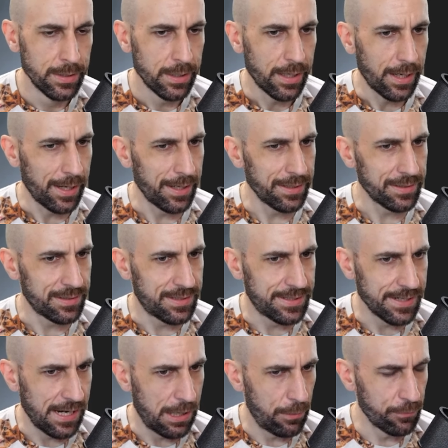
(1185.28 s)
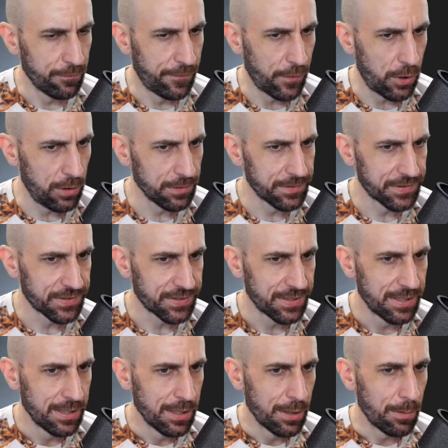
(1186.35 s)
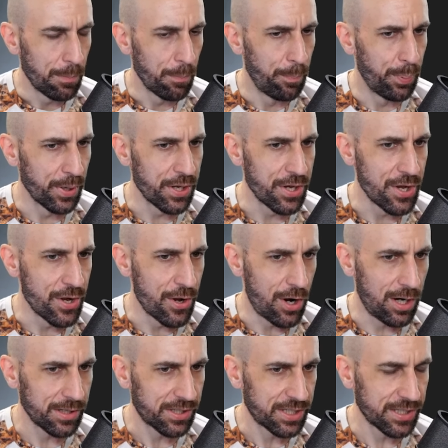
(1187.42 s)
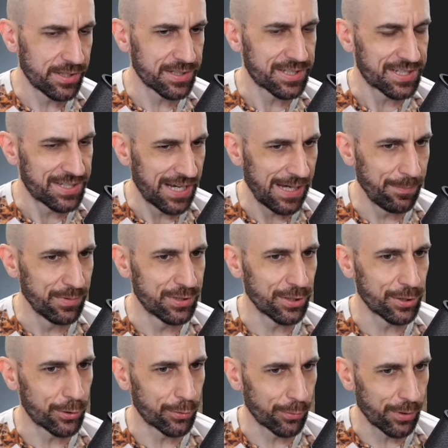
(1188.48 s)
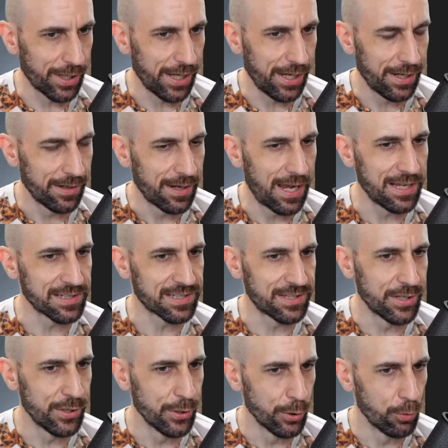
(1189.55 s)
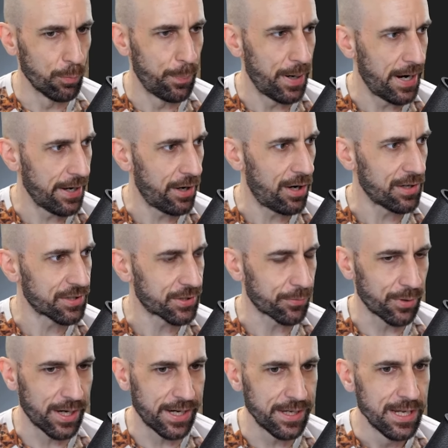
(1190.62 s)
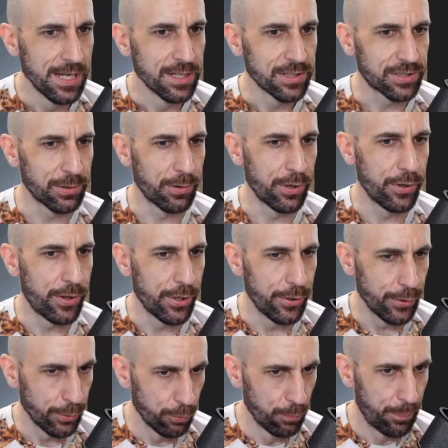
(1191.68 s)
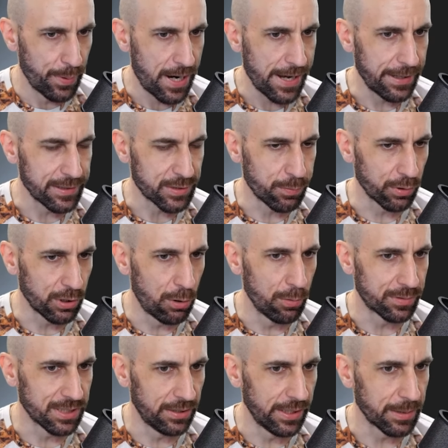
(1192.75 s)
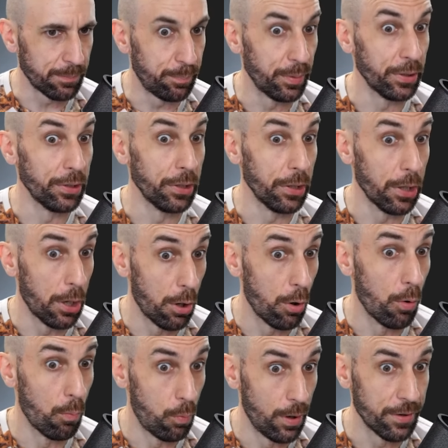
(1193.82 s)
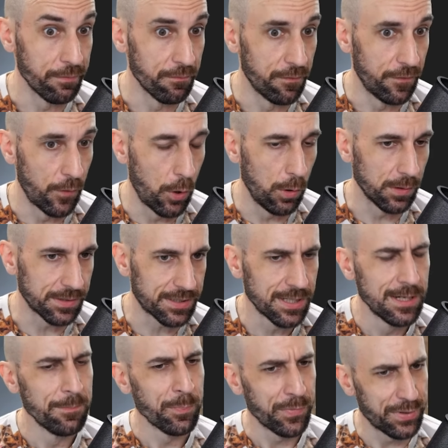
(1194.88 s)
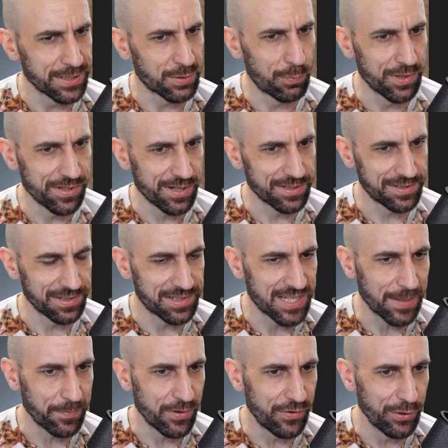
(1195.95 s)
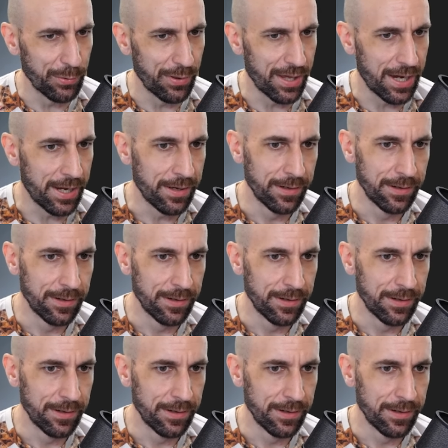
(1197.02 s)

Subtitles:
it downvolts, but not to the same degree as the new BIOS, right? So the new BIOS will go to like below 1 volt. This one doesn't seem to do that,